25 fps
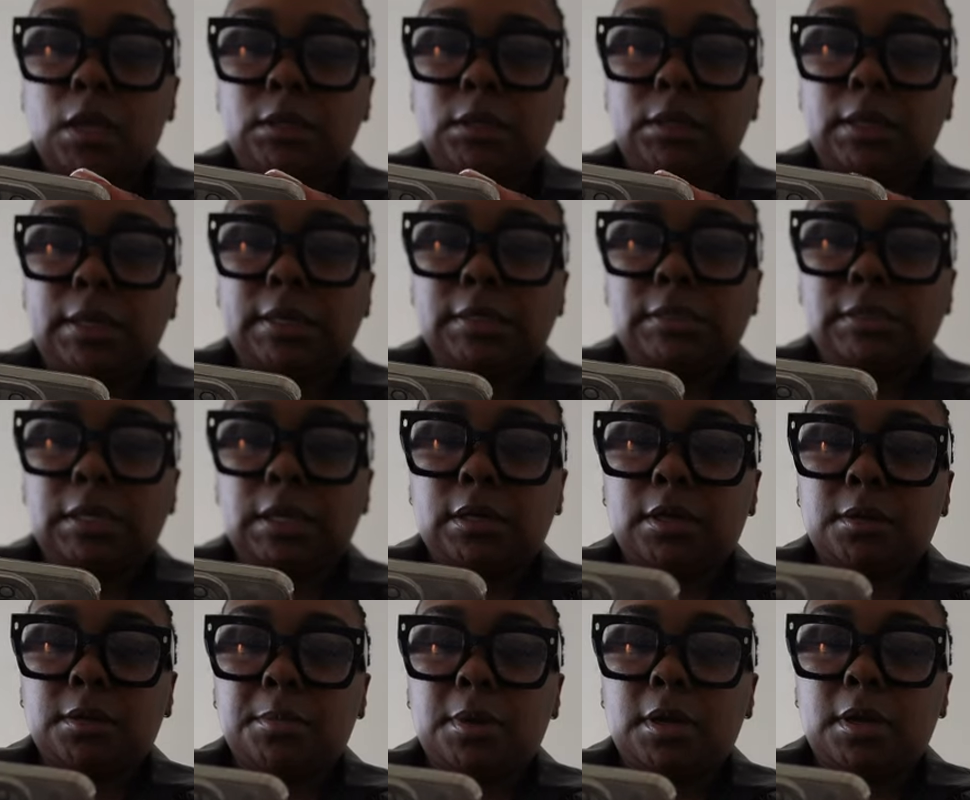They
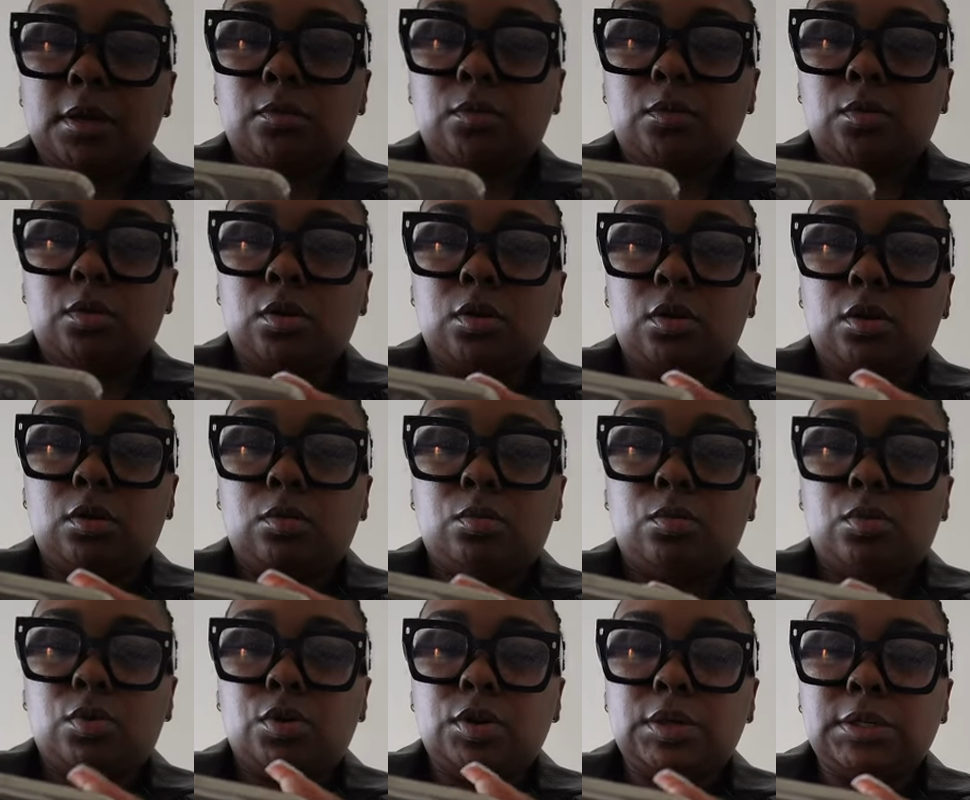talking about
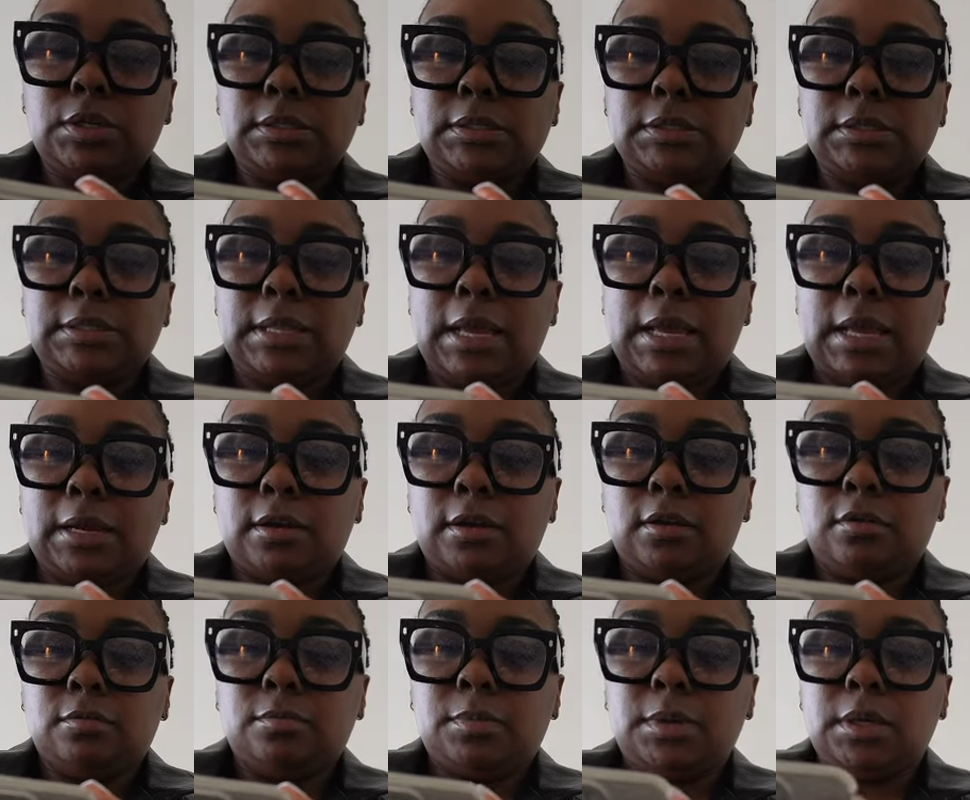awards not
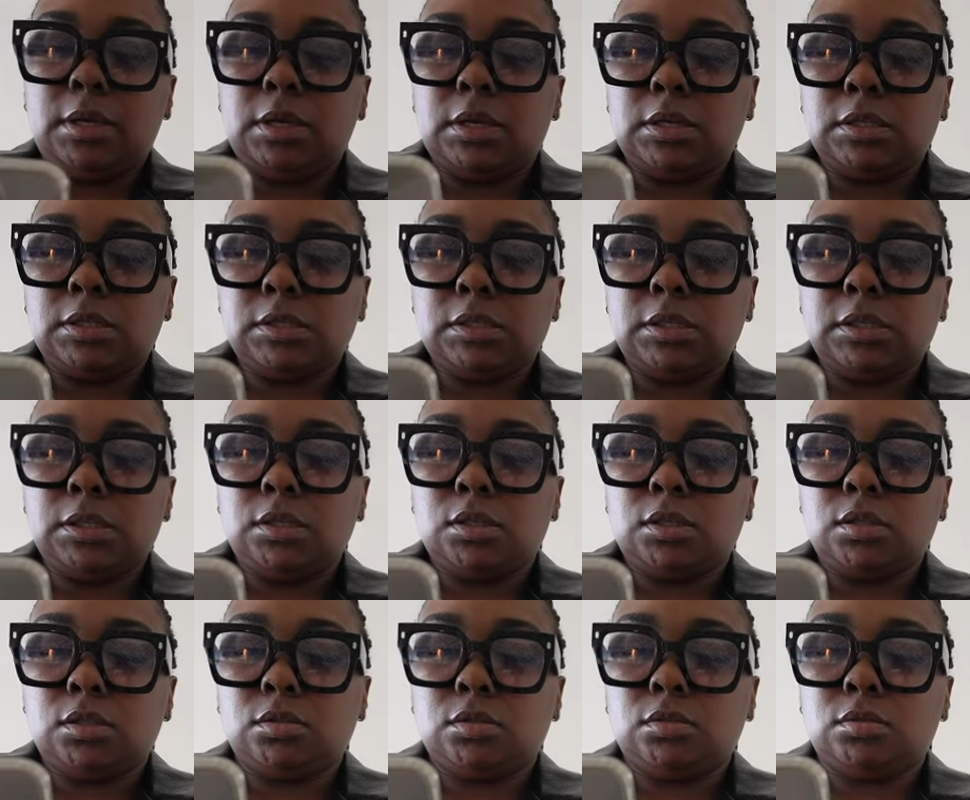gonna be
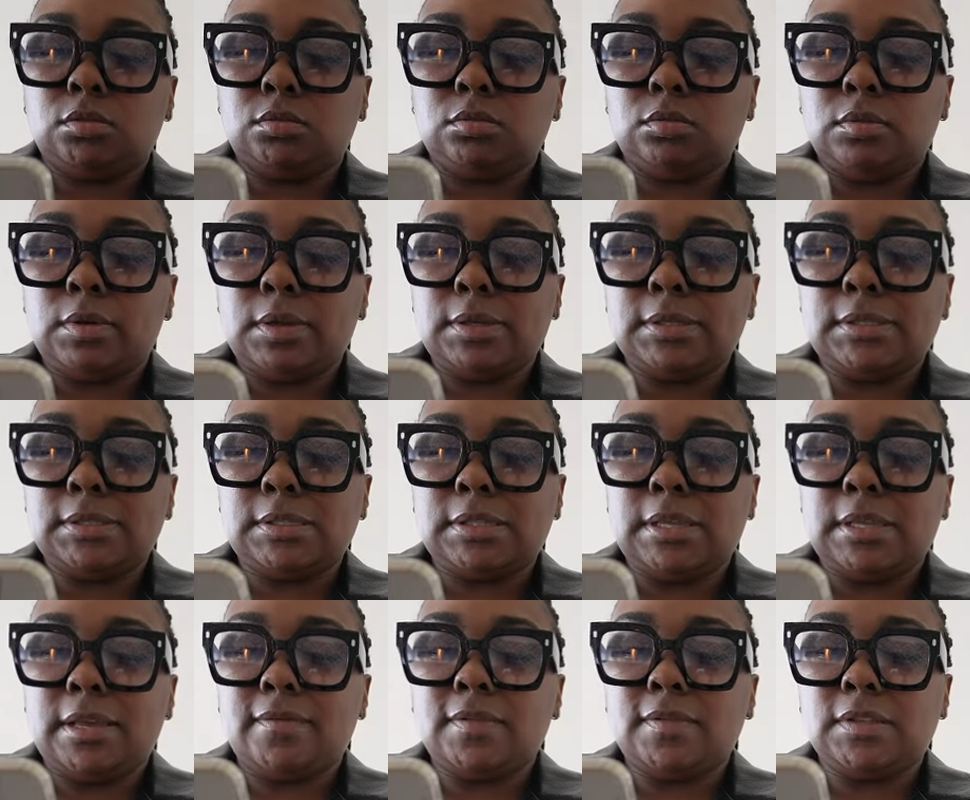until
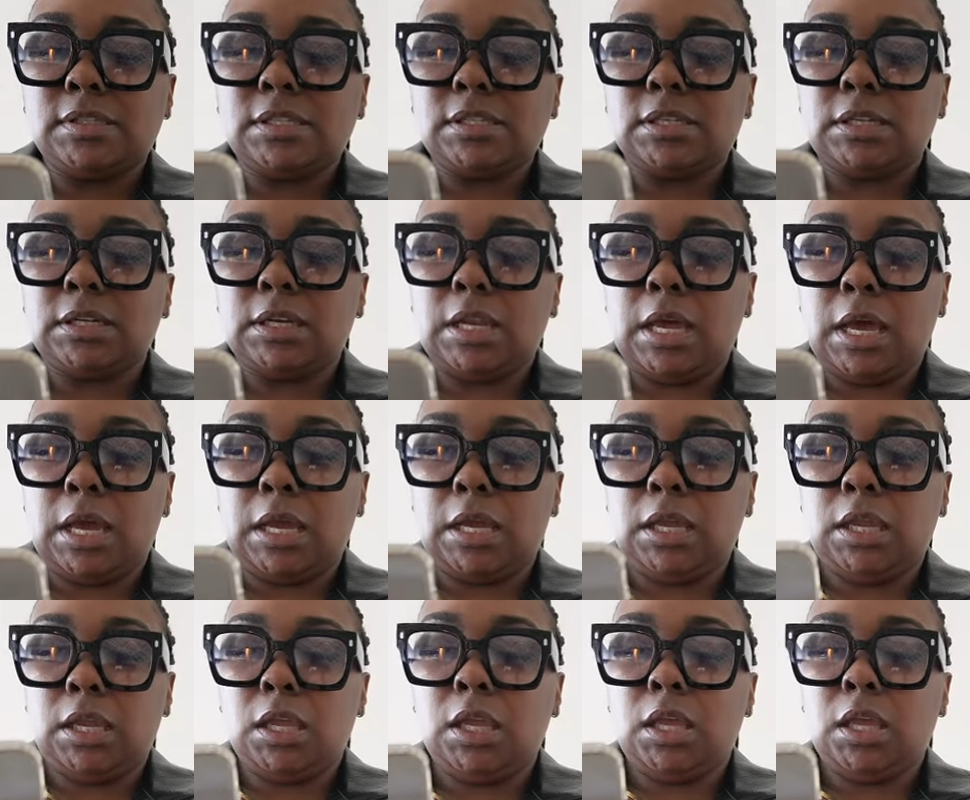seven
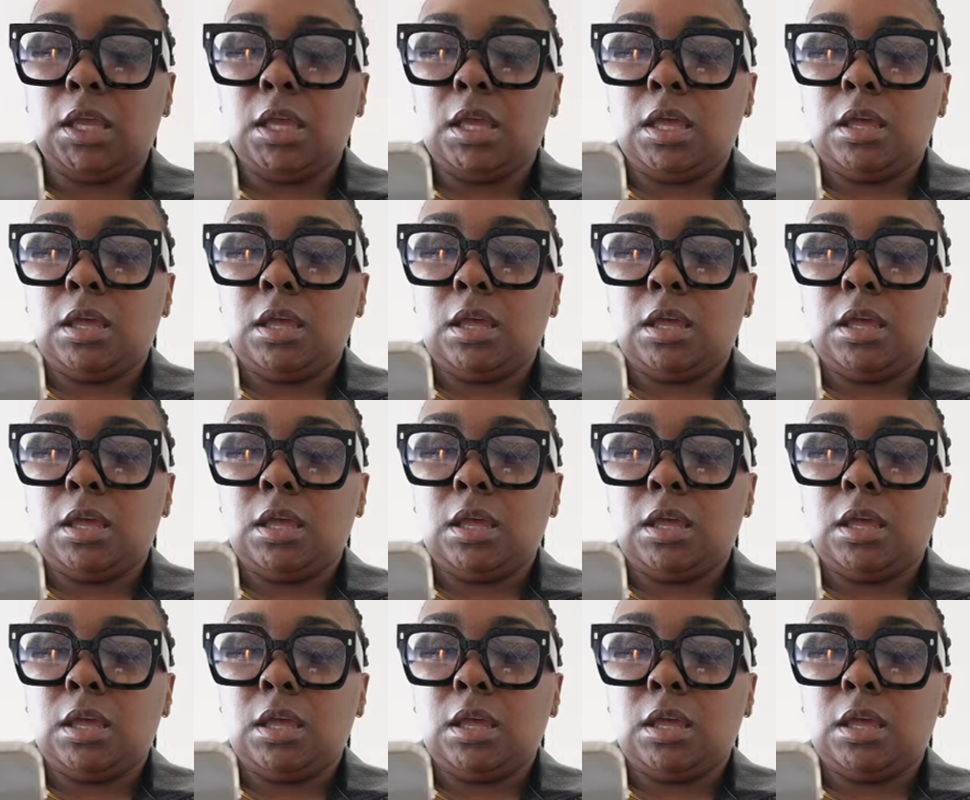tonight,